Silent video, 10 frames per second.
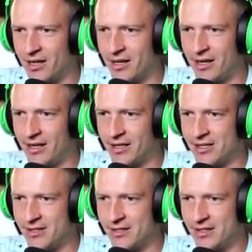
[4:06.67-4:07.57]
Let's
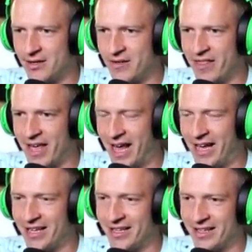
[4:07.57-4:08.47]
do
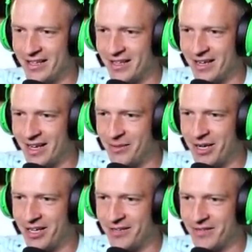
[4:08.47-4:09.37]
that.
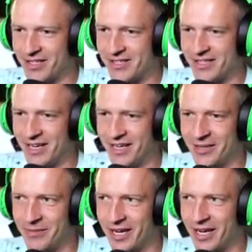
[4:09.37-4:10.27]
I'm kind of excited,
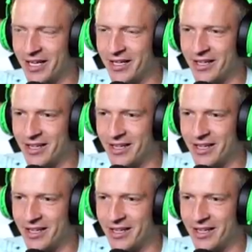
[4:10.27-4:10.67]
man.